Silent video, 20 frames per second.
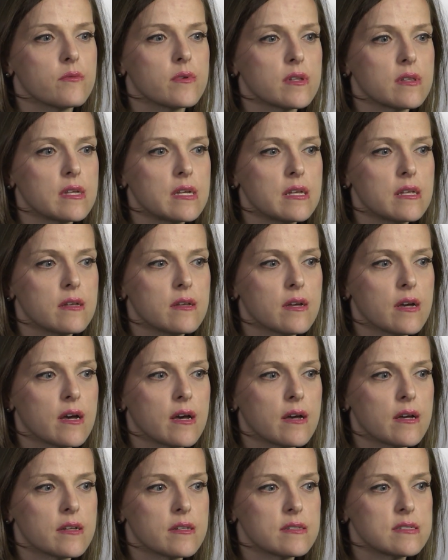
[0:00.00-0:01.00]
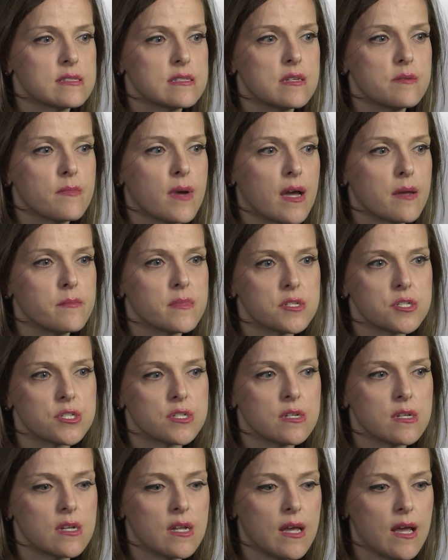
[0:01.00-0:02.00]
really see my
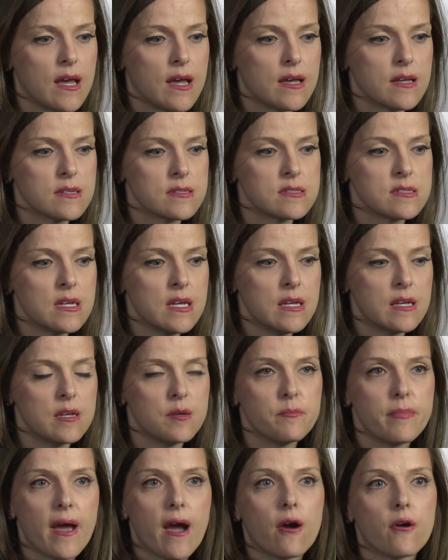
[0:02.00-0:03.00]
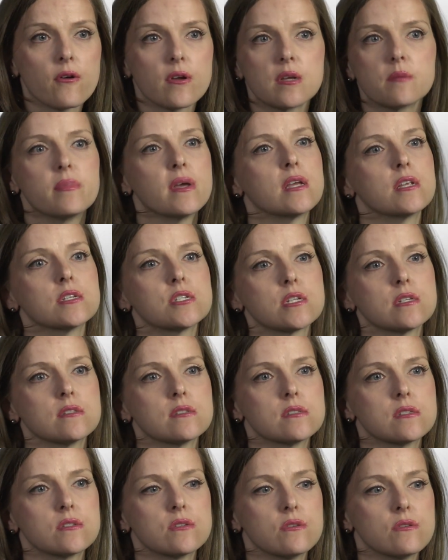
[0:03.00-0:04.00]
mission as empowering
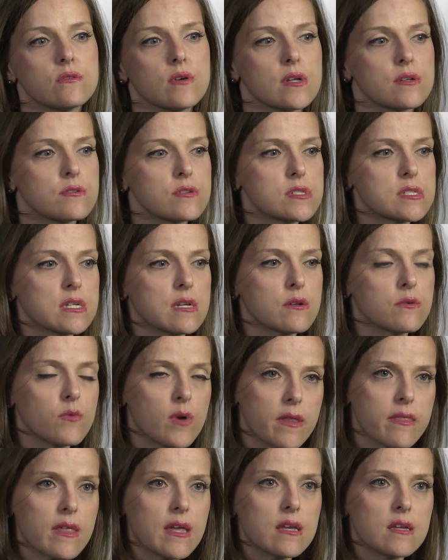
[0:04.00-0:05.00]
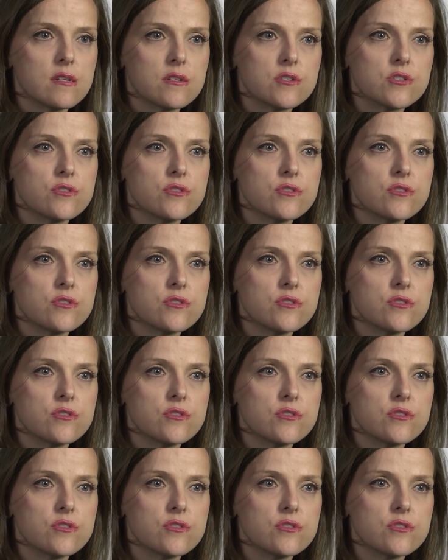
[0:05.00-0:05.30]
patients to understand what they can